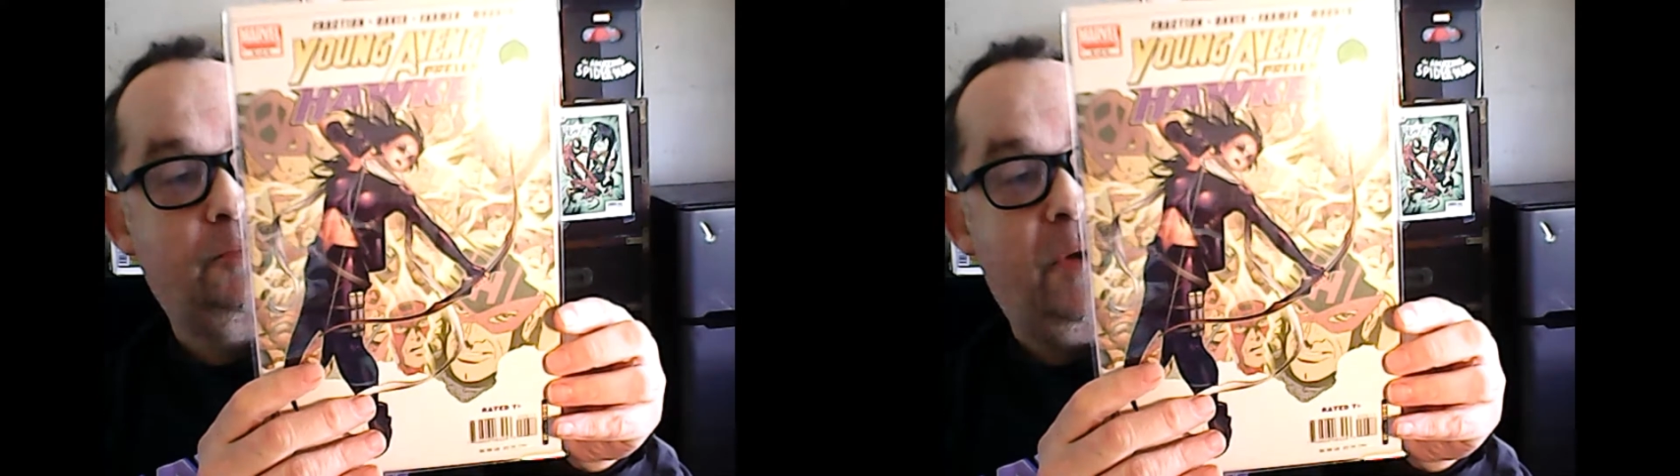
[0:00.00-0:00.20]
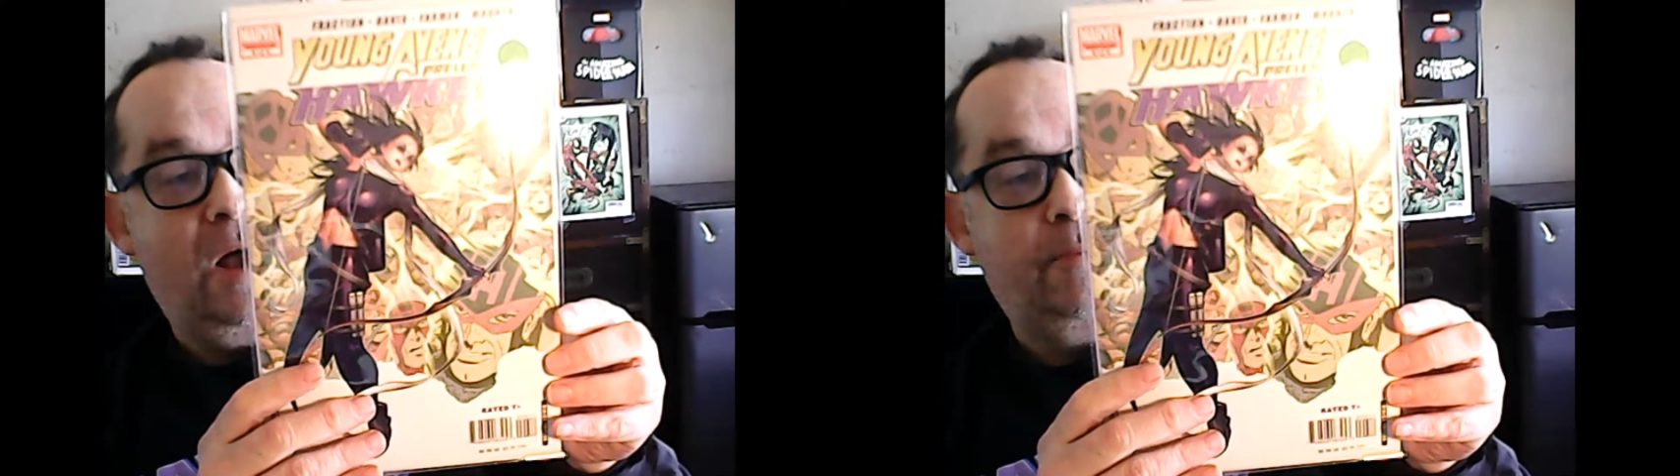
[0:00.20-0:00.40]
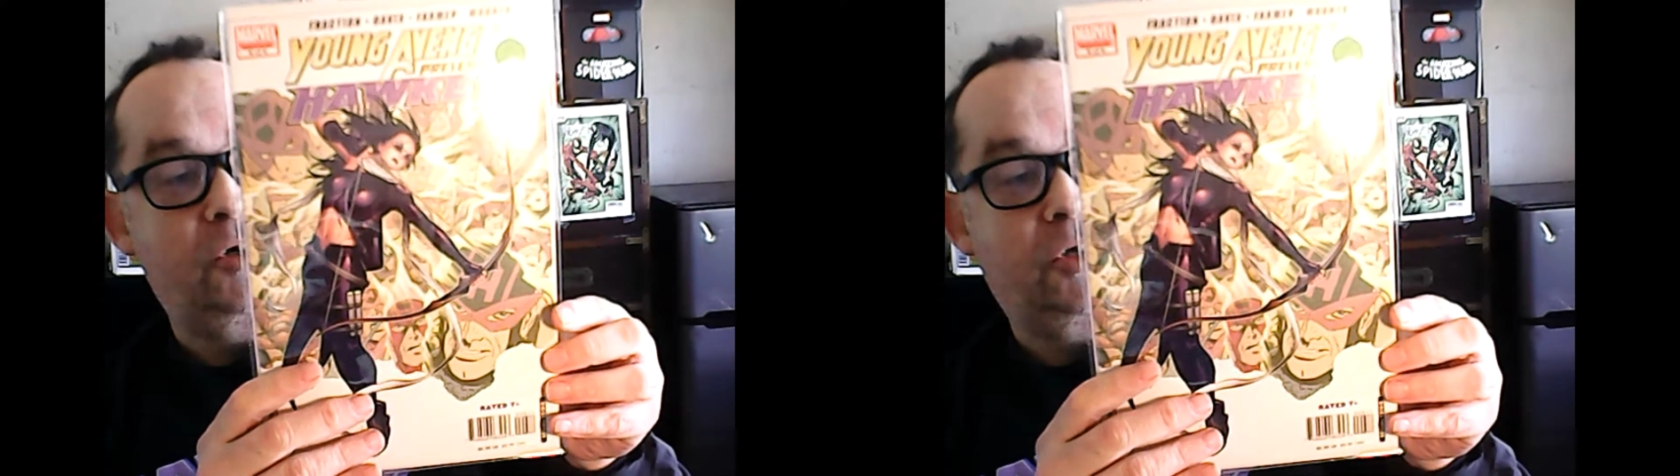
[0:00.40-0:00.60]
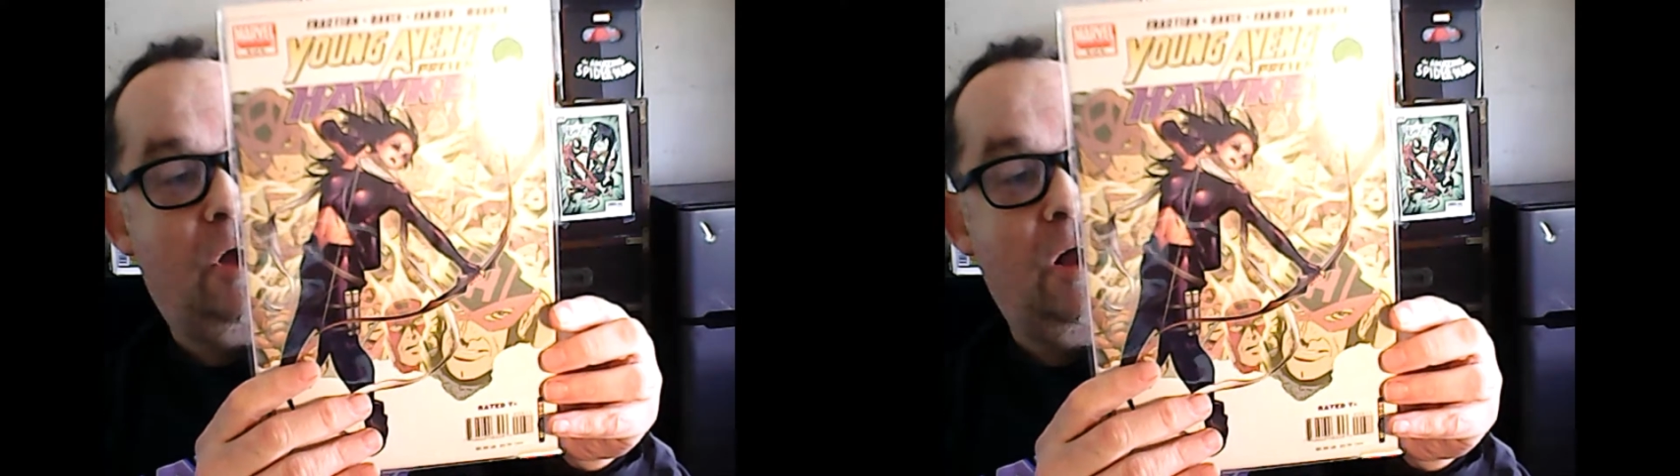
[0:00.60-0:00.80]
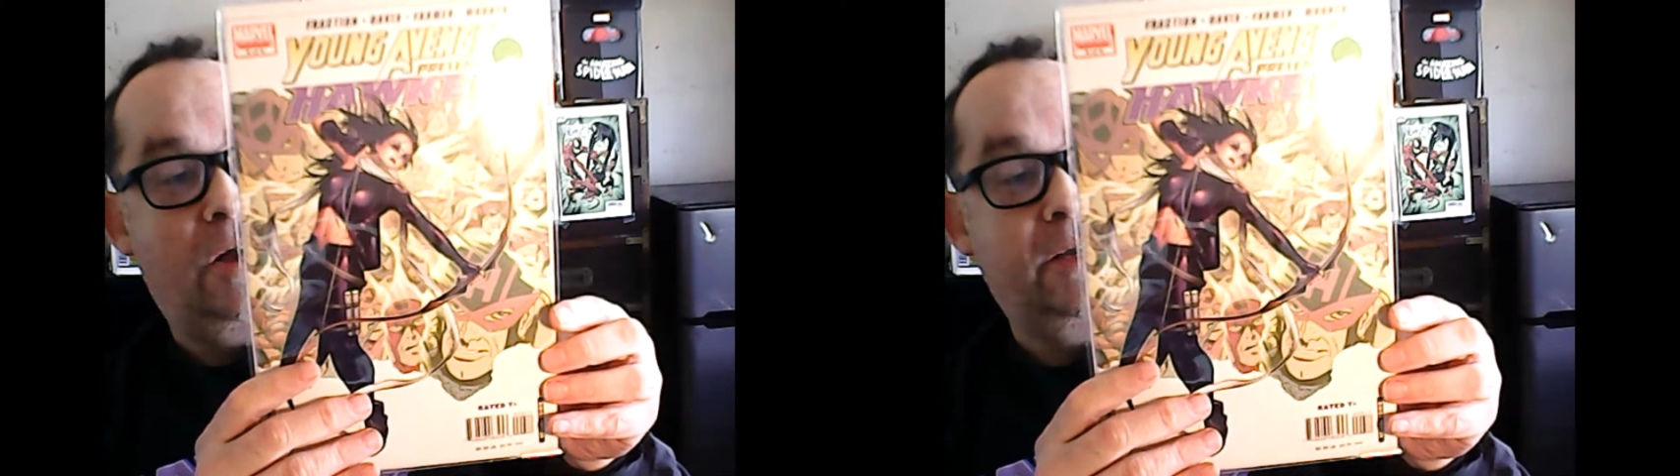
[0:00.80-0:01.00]
published
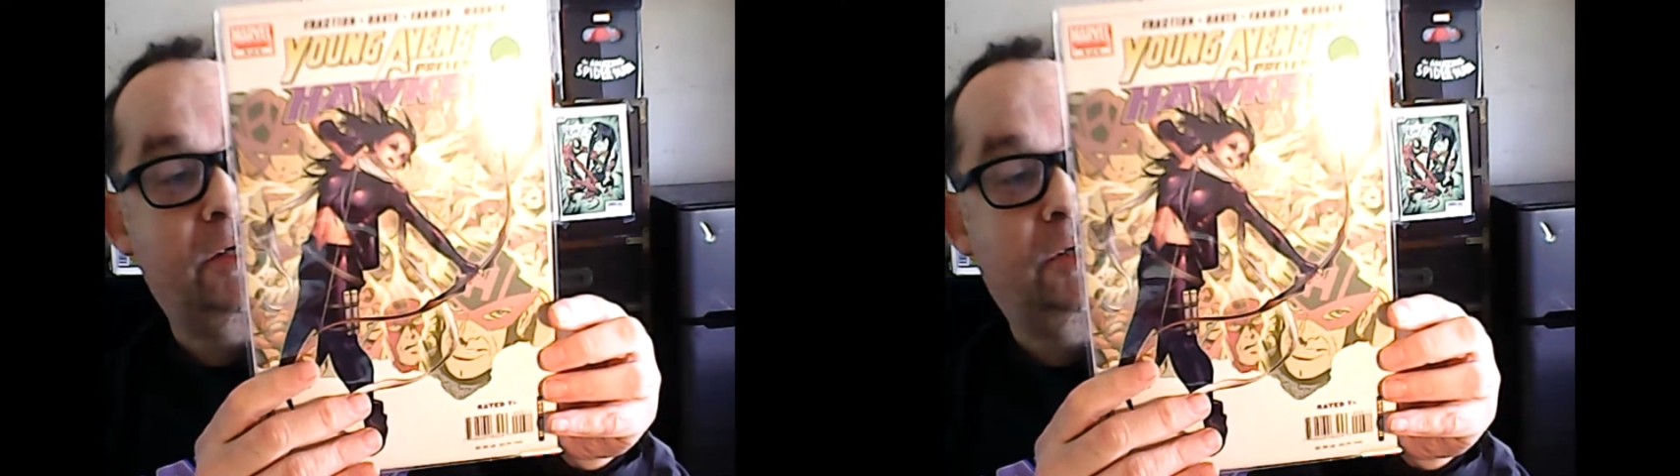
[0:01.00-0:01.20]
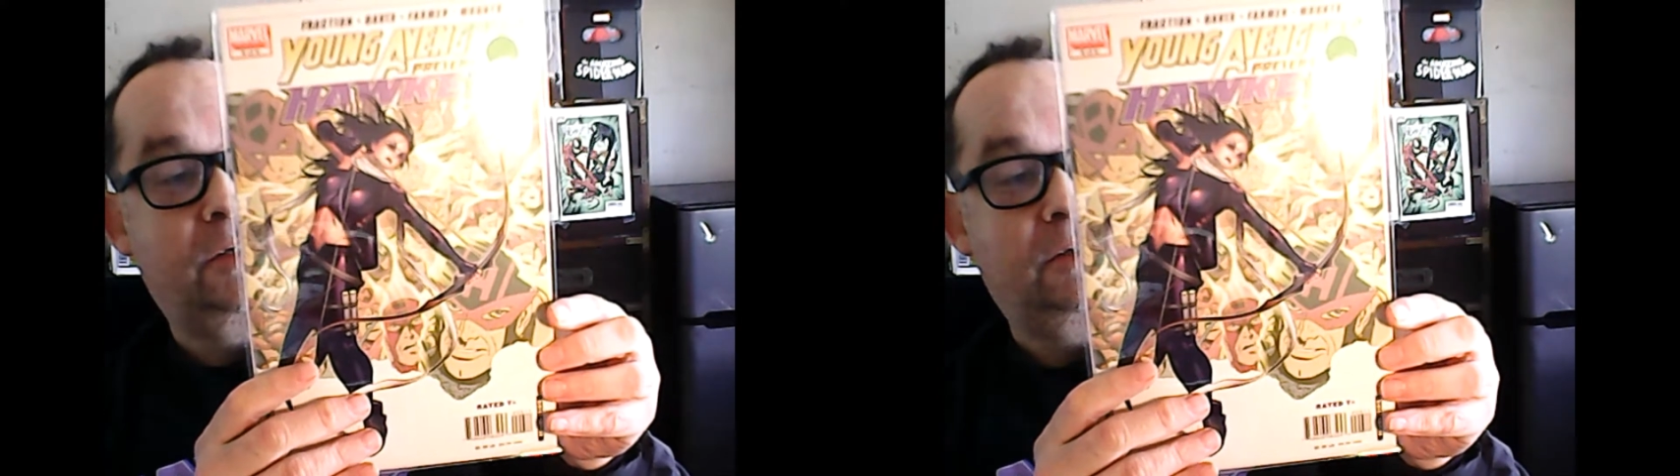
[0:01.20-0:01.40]
August